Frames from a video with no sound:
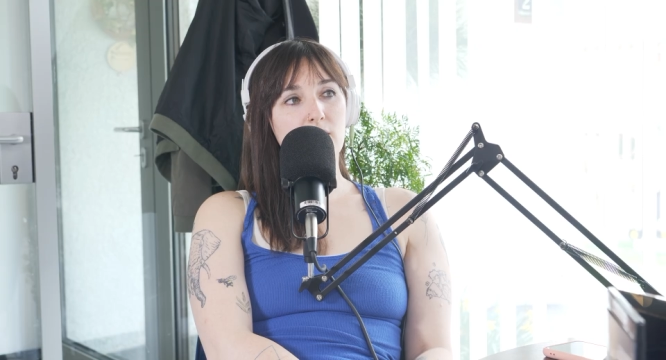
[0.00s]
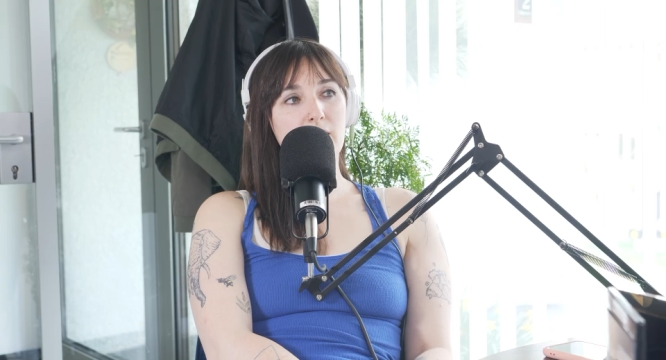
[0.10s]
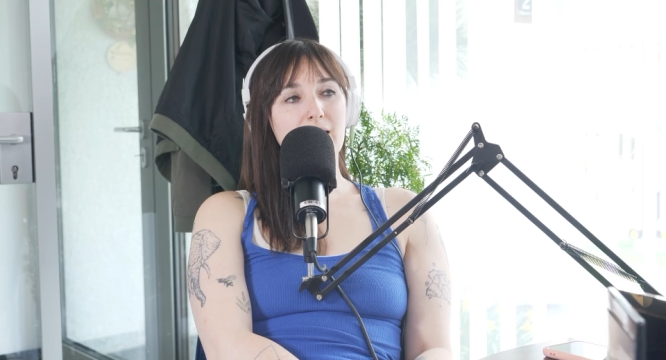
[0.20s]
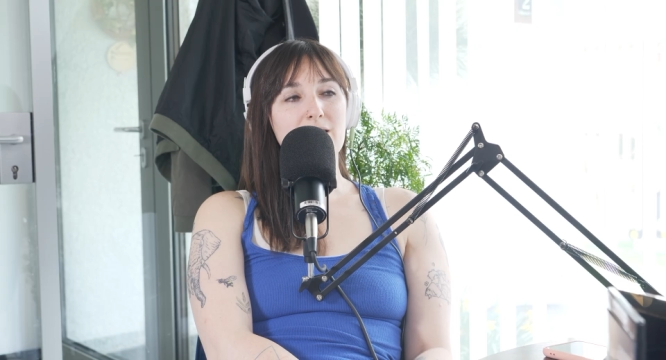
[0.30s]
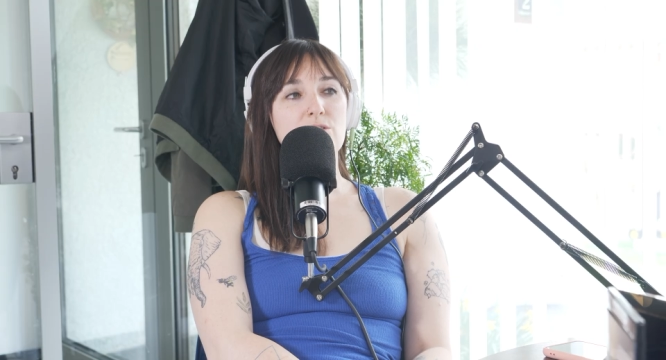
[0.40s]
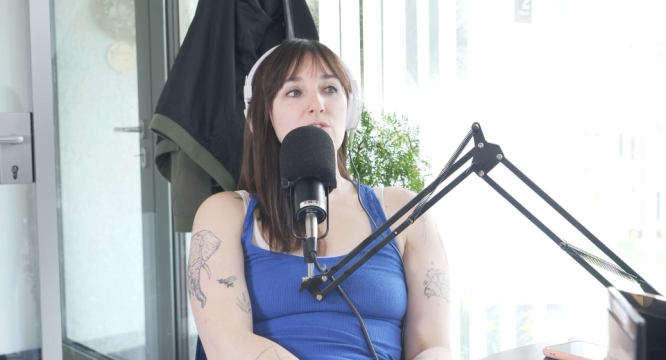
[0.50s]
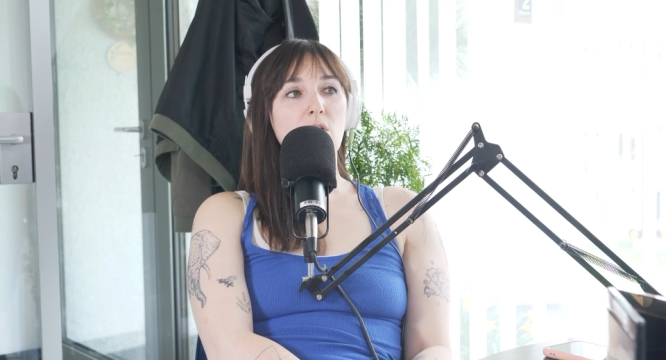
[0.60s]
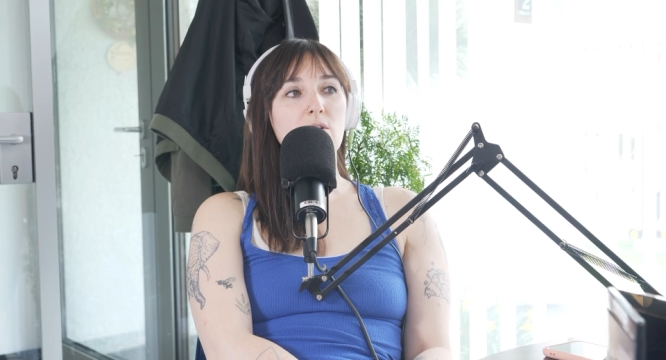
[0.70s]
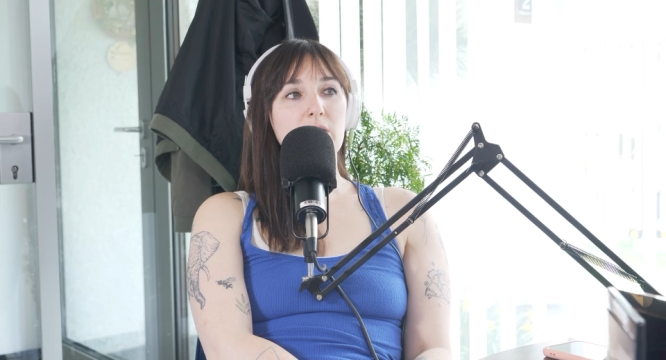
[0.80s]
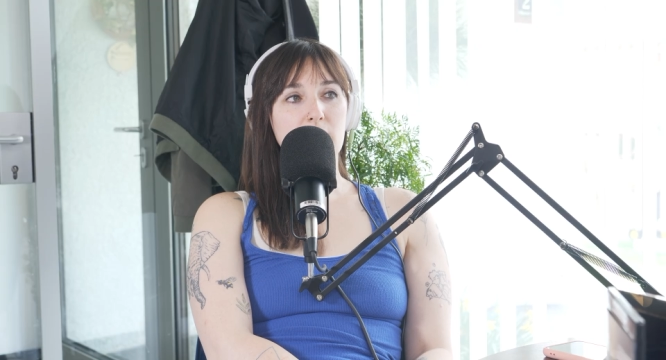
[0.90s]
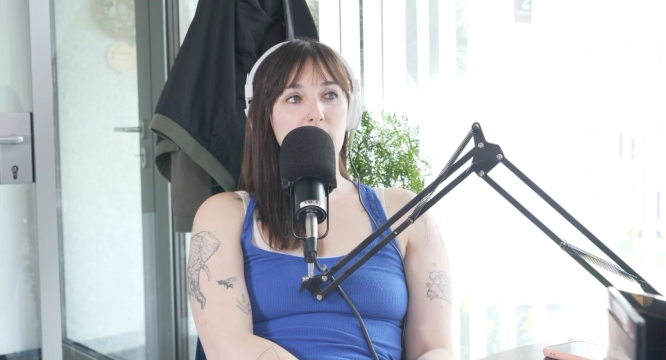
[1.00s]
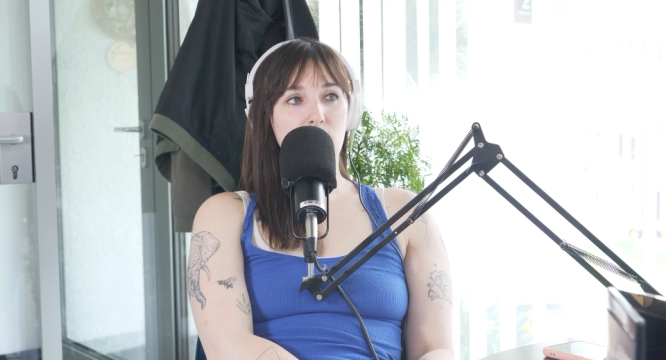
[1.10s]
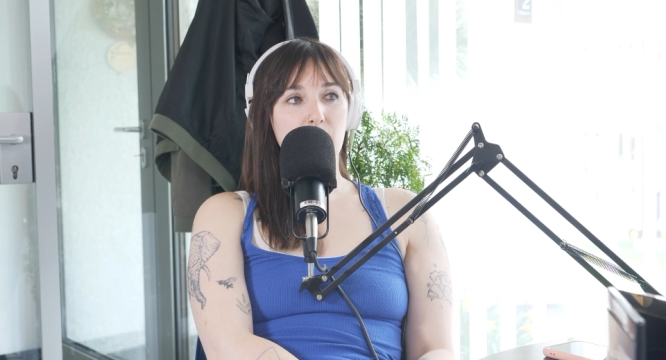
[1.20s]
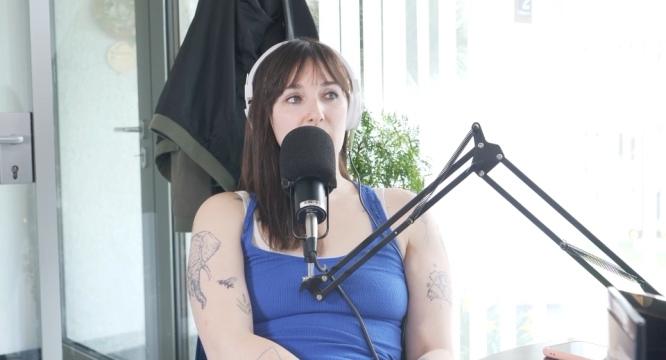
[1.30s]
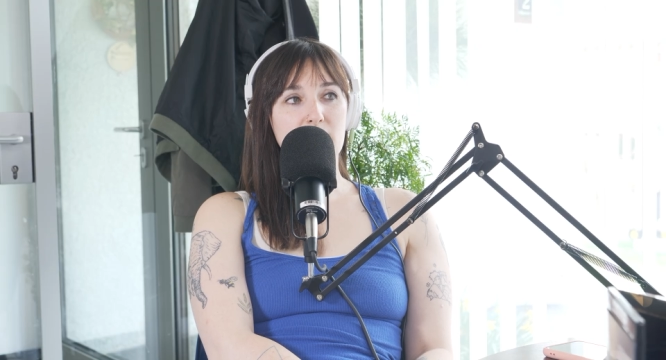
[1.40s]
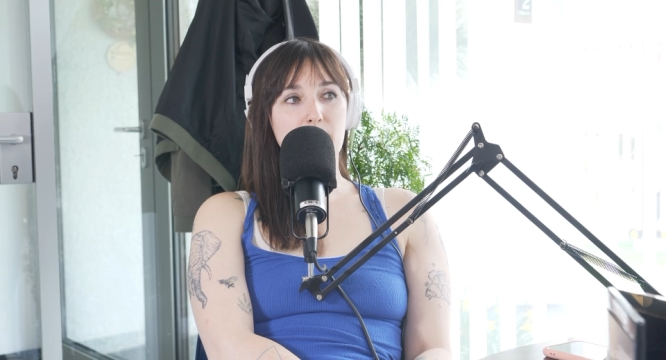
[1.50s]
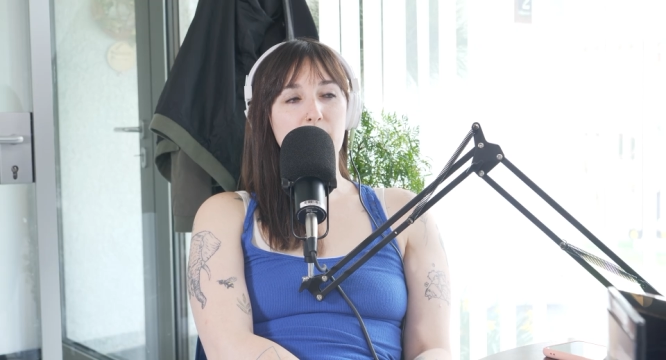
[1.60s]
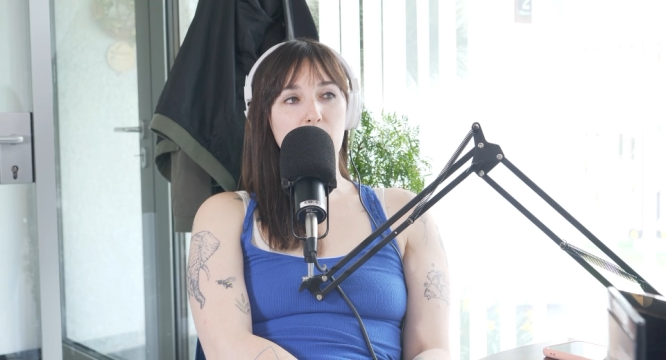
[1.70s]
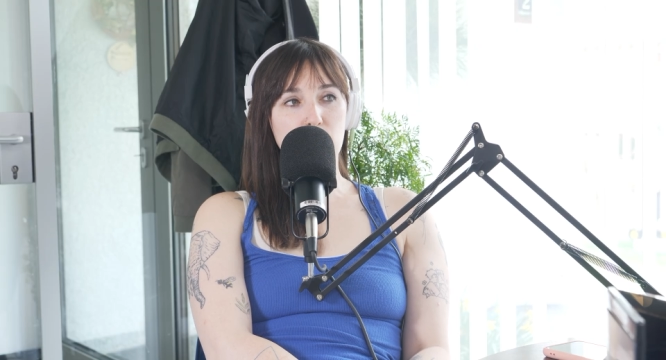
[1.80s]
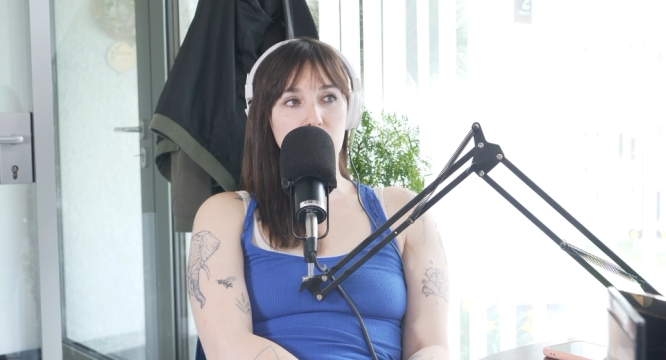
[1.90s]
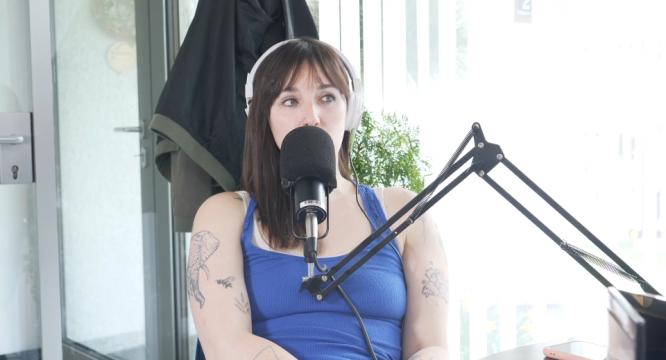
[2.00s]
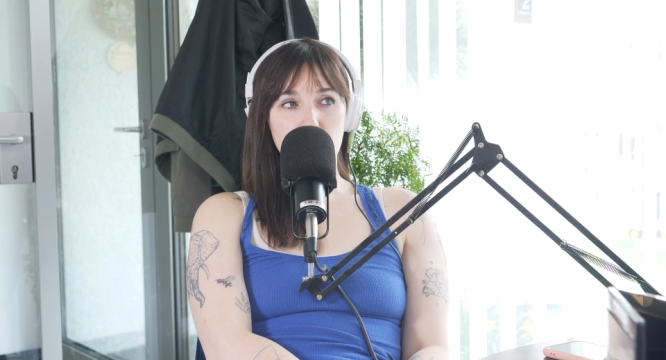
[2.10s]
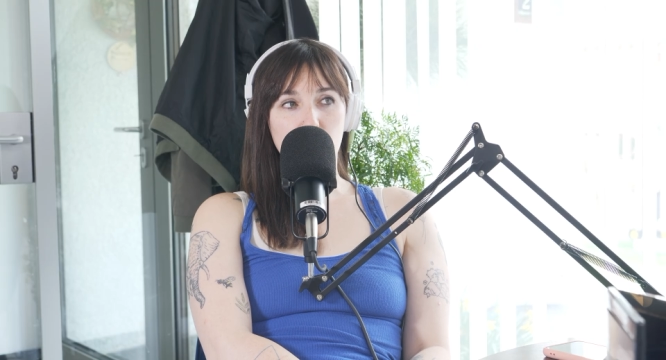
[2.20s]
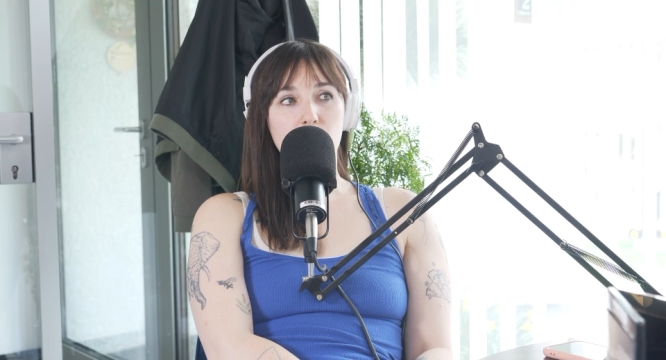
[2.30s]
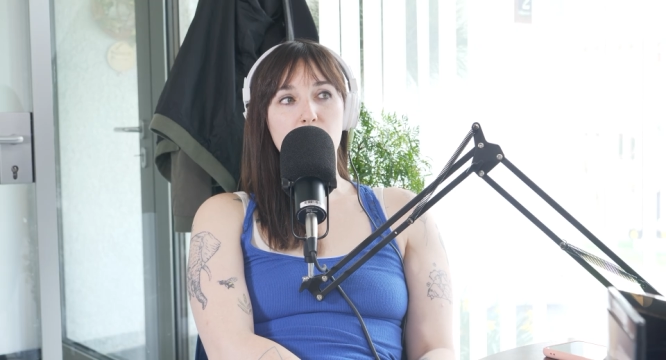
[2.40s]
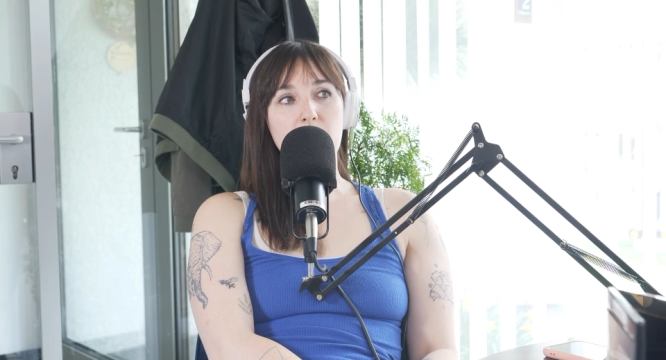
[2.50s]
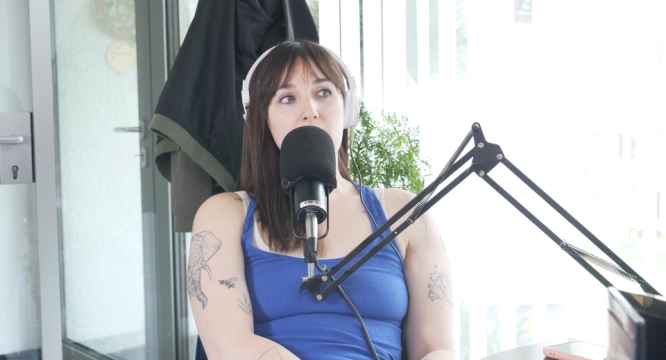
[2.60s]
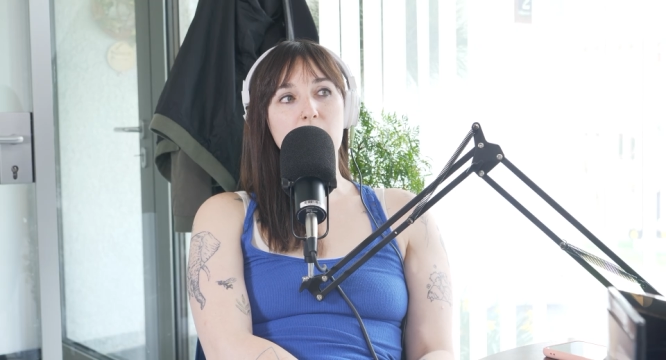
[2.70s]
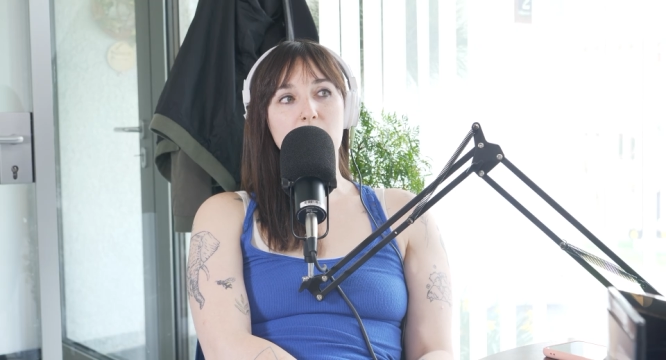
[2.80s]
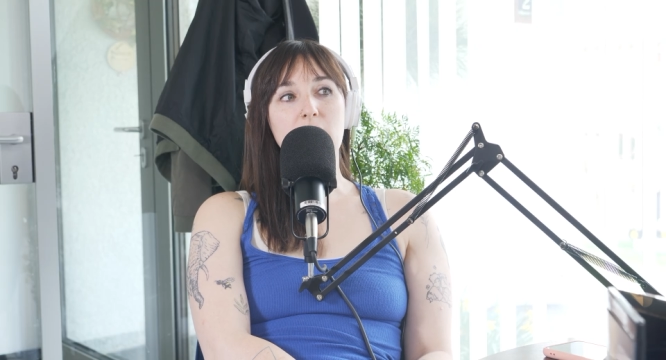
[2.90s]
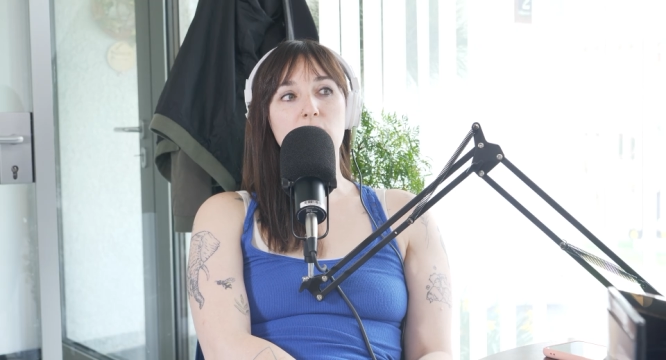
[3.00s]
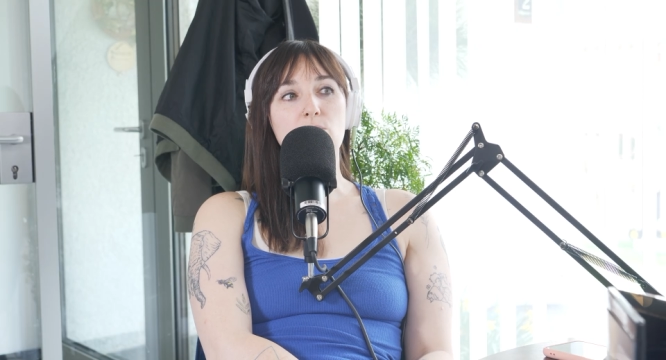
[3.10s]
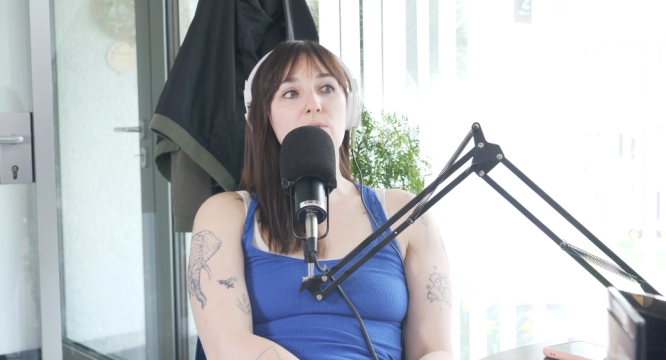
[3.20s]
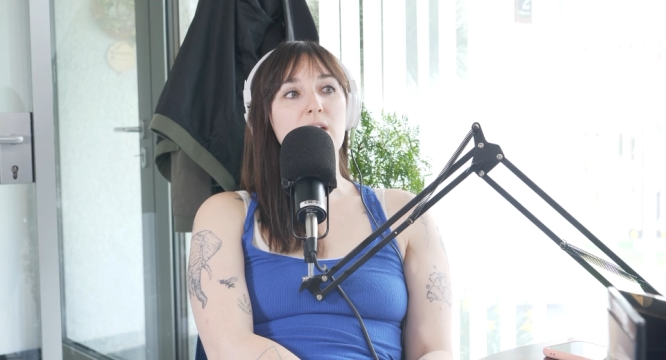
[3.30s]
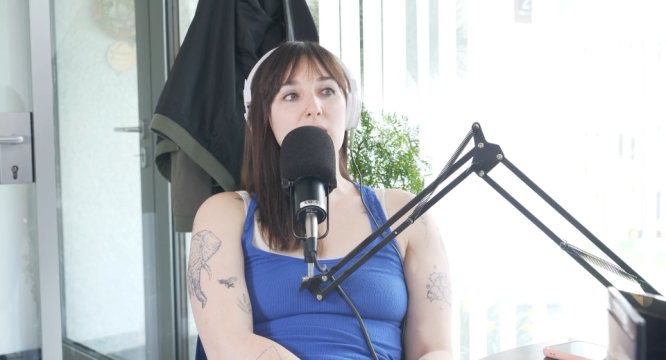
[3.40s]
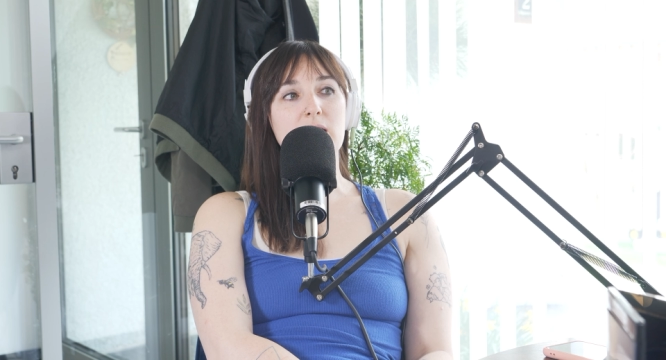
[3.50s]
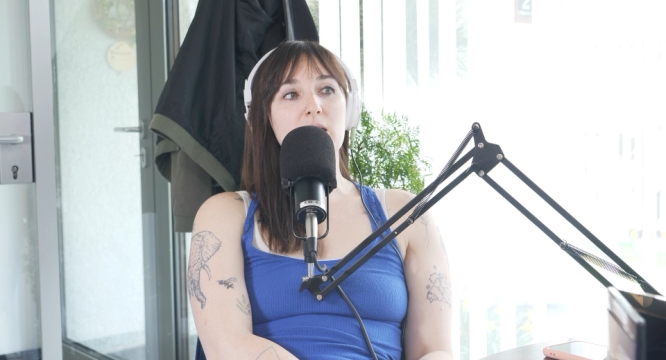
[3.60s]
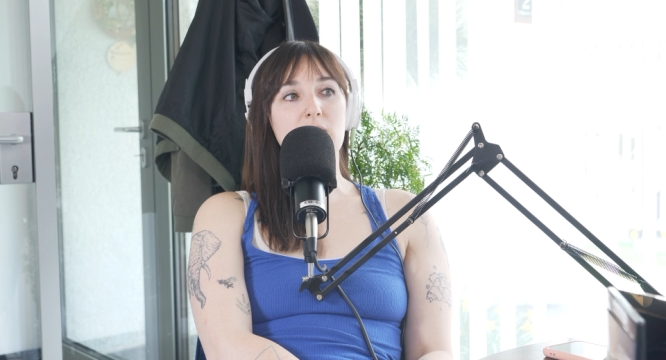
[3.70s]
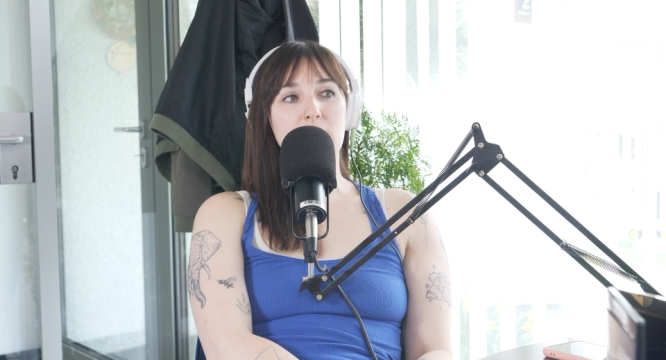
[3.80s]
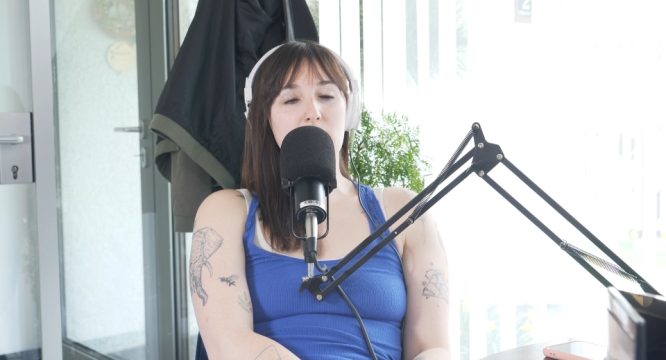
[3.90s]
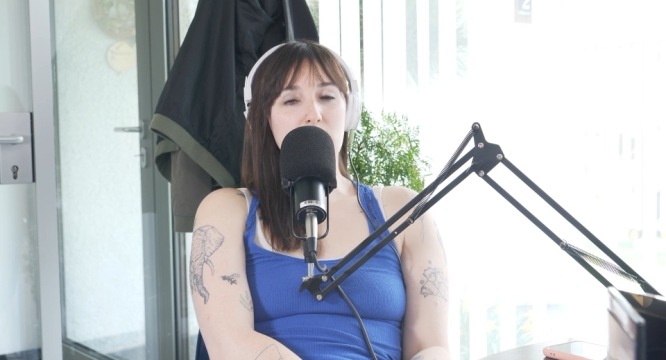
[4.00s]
didn't start it though, because the Buyers Clubs were already a thing, and he knew the idea,